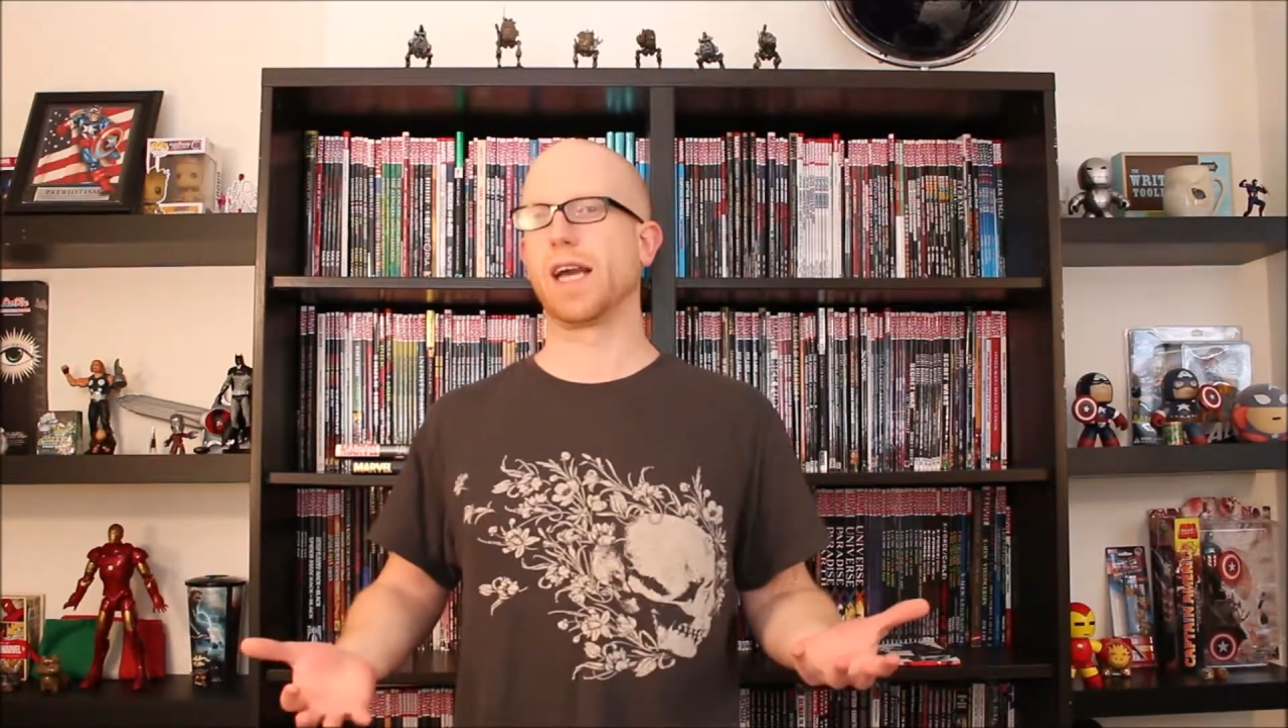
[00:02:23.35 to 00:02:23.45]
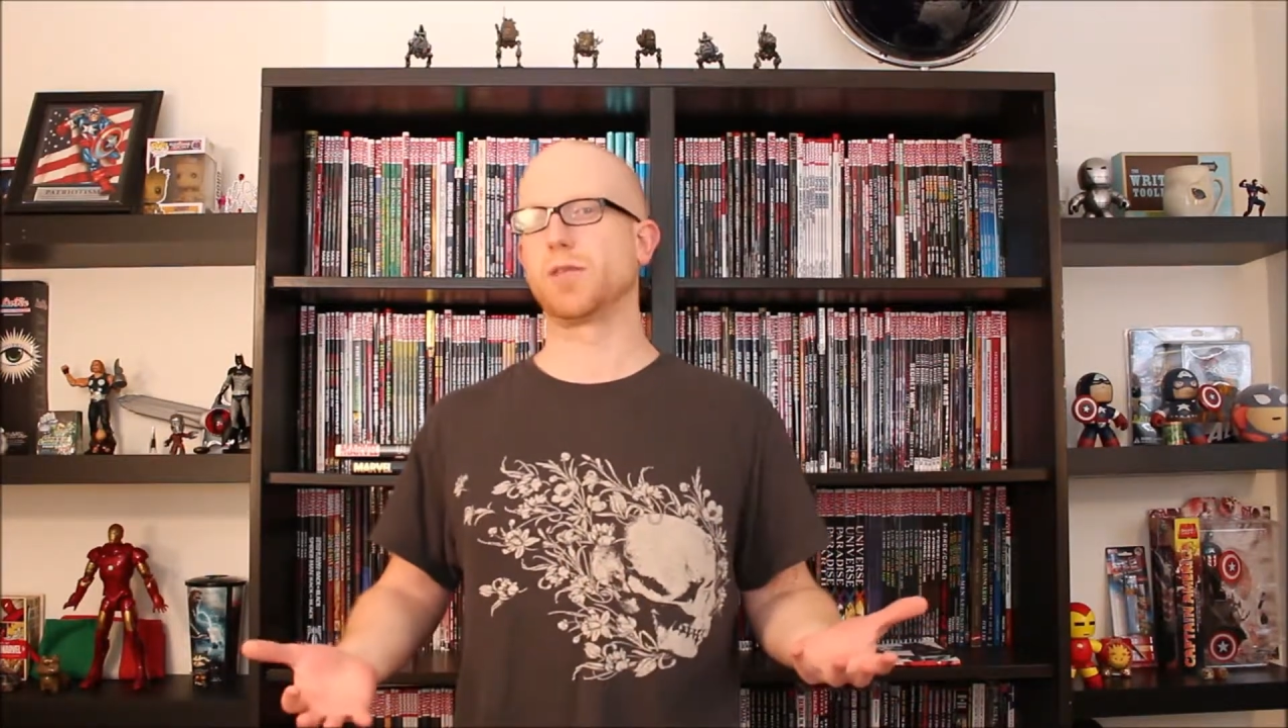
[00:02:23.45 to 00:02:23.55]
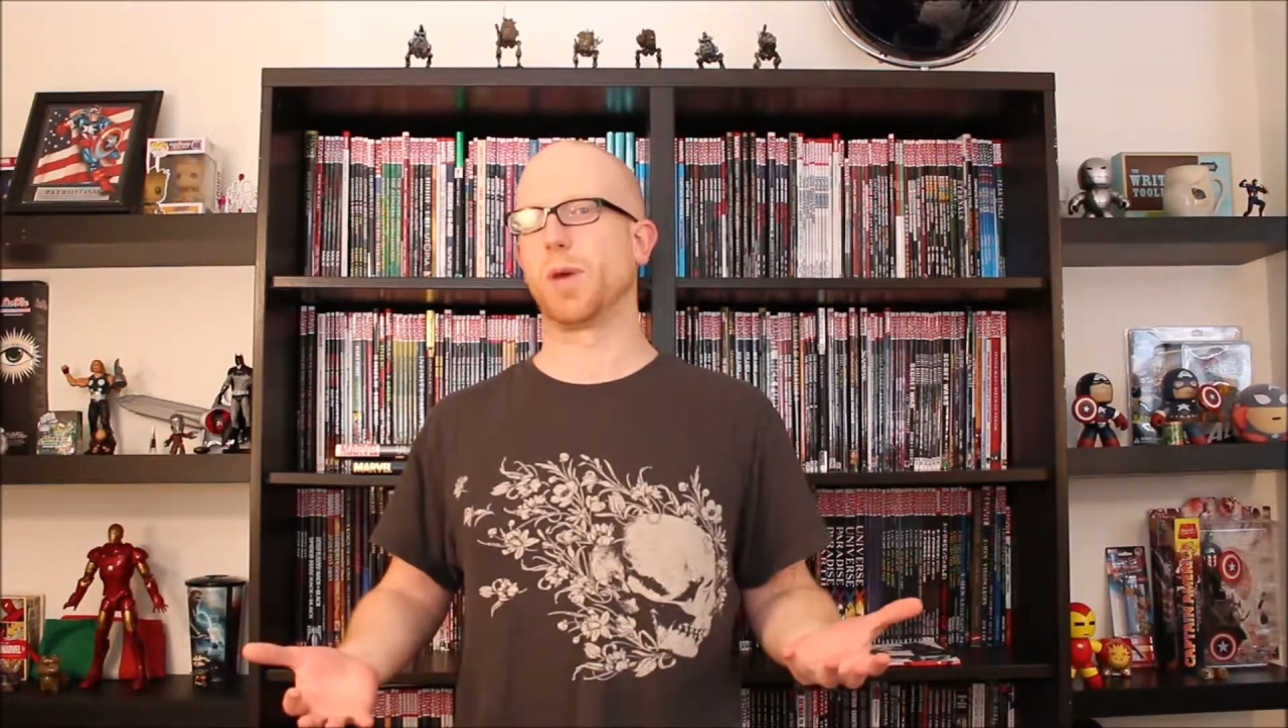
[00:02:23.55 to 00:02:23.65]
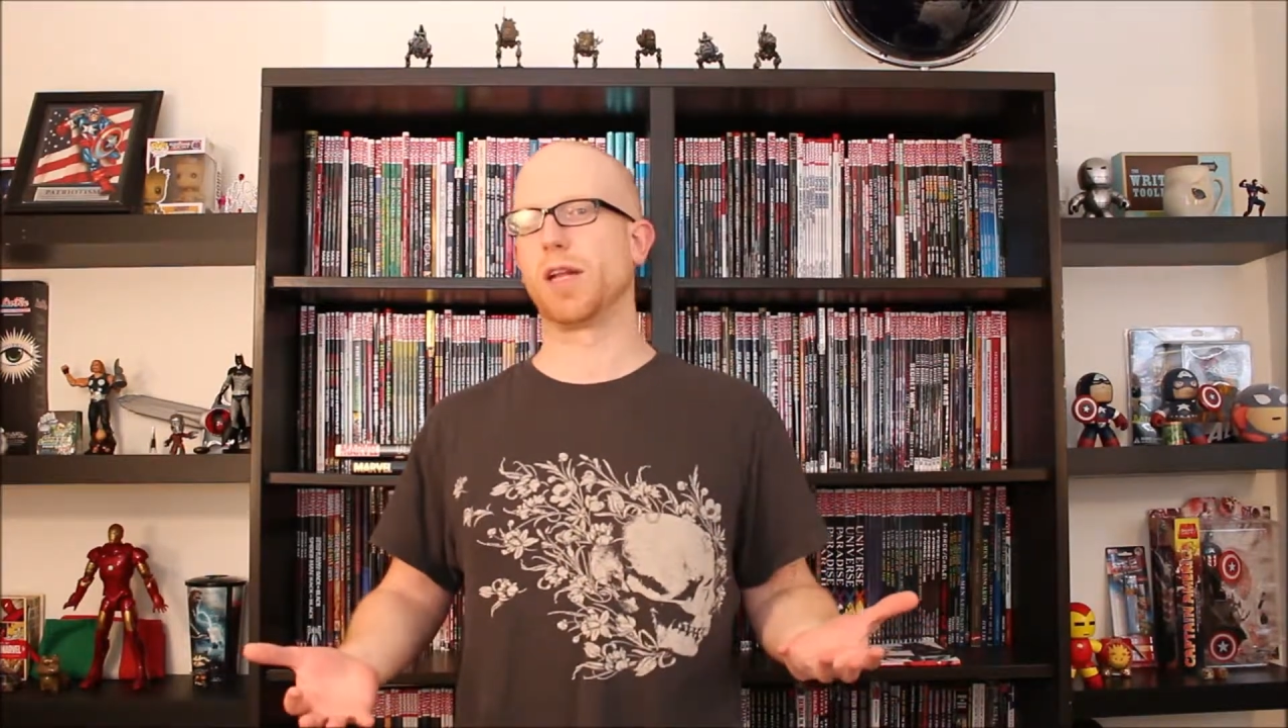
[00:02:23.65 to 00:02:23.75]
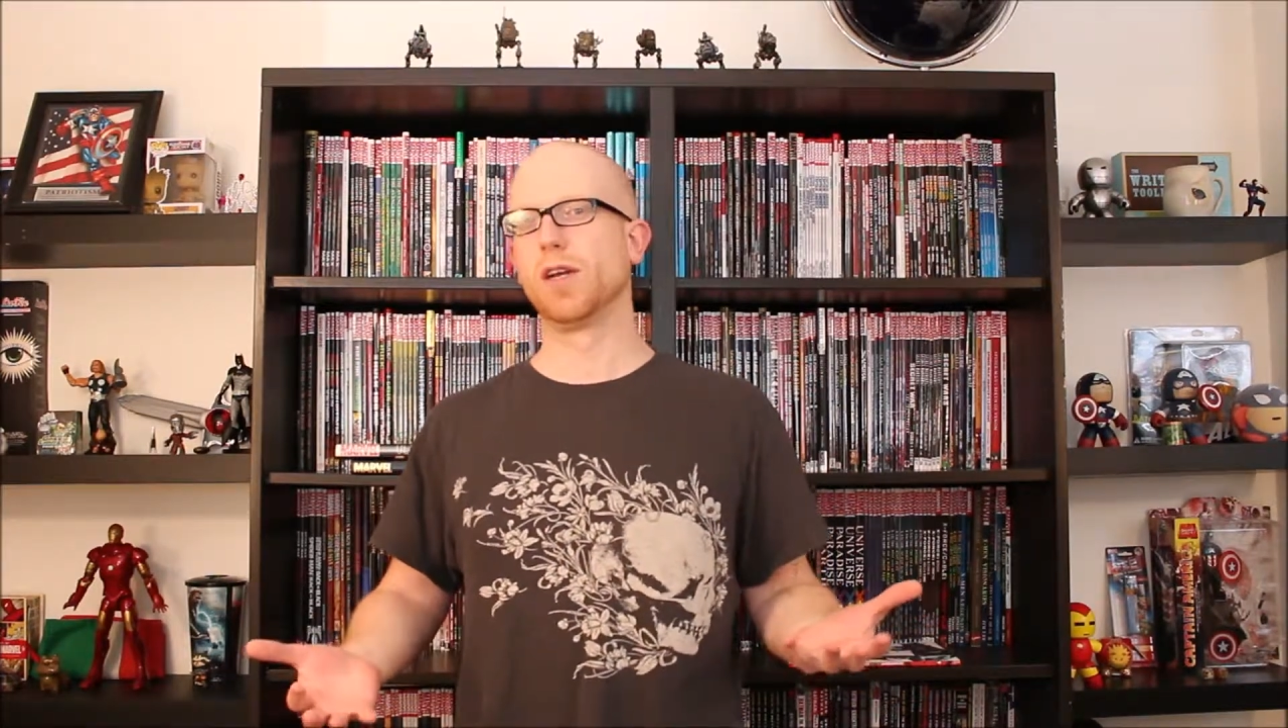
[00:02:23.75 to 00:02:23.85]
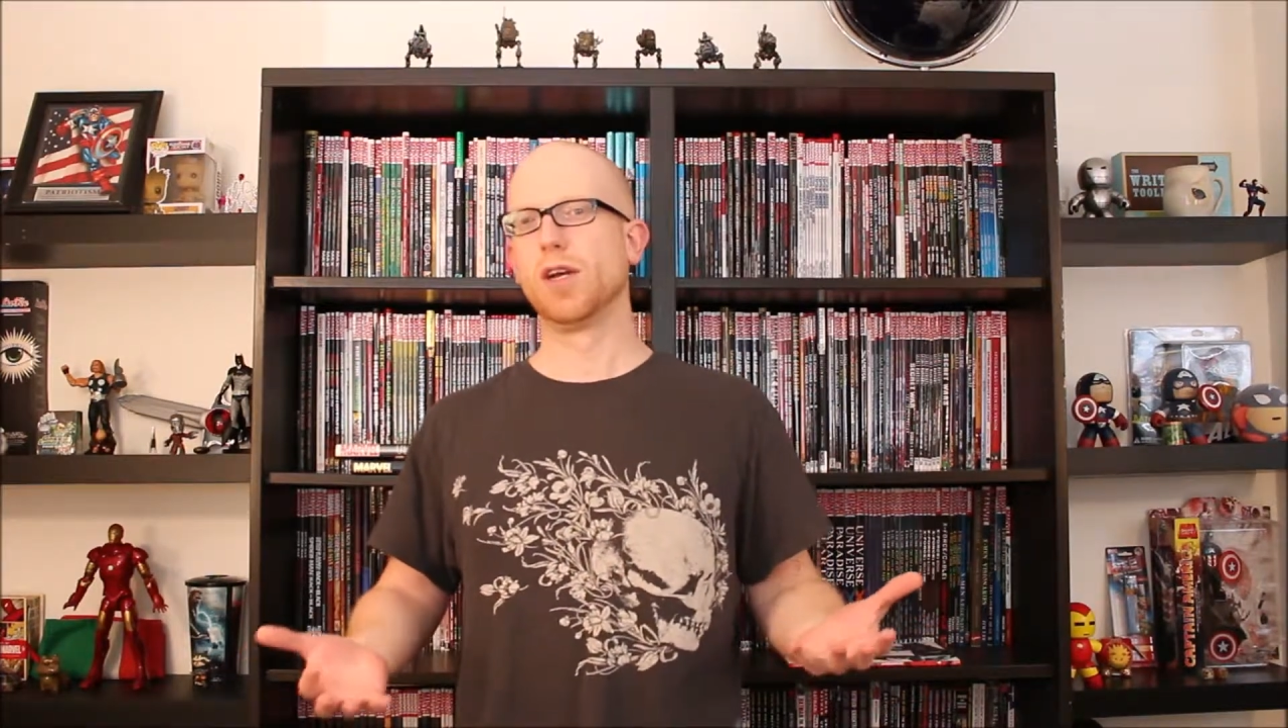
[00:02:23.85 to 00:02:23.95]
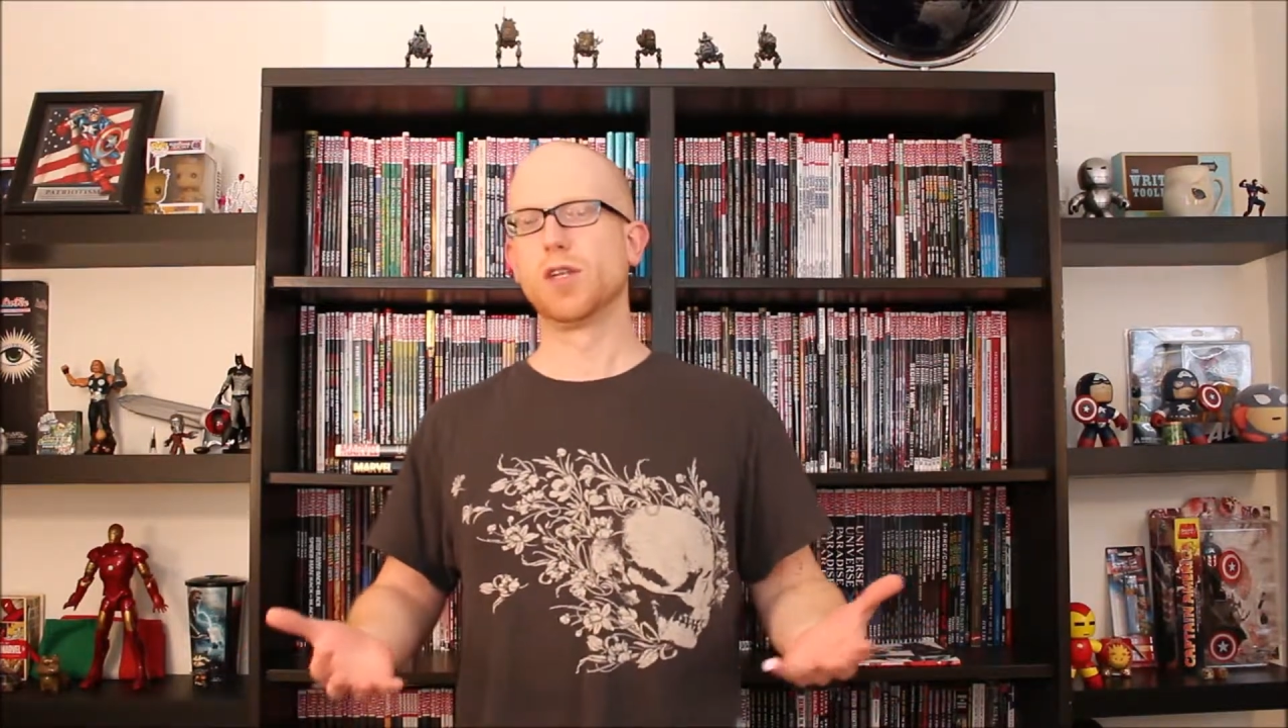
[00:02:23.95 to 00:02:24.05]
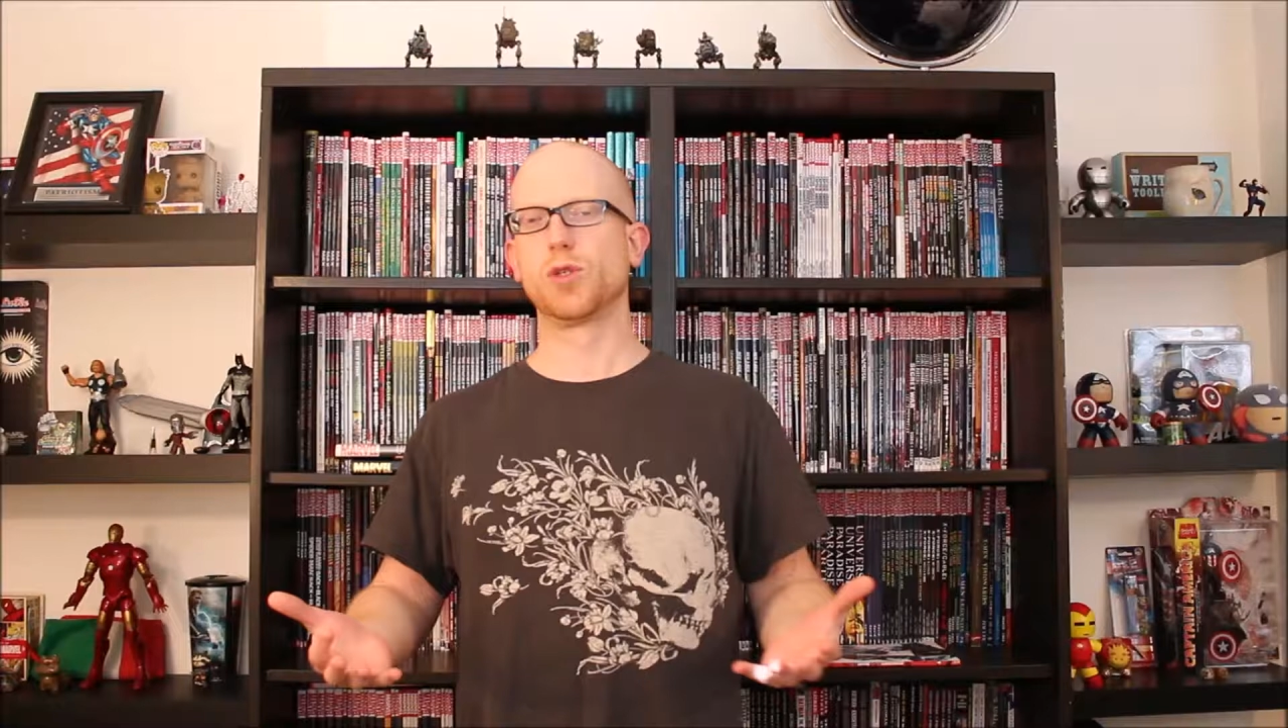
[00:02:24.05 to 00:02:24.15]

X-Men.